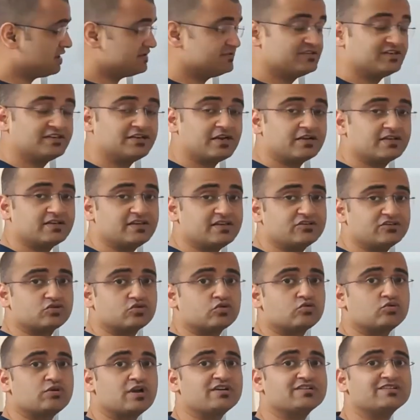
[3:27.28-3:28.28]
consider
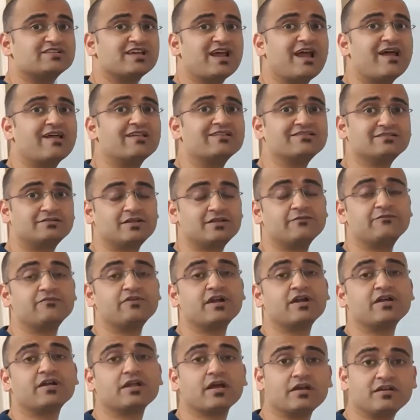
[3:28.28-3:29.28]
these students as
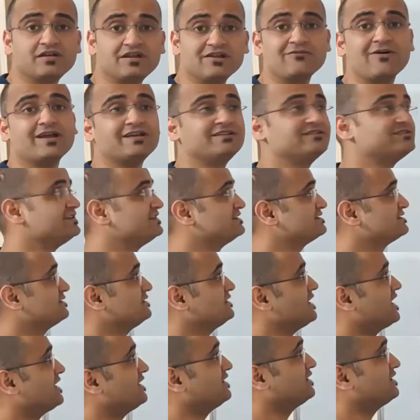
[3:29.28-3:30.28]
different devices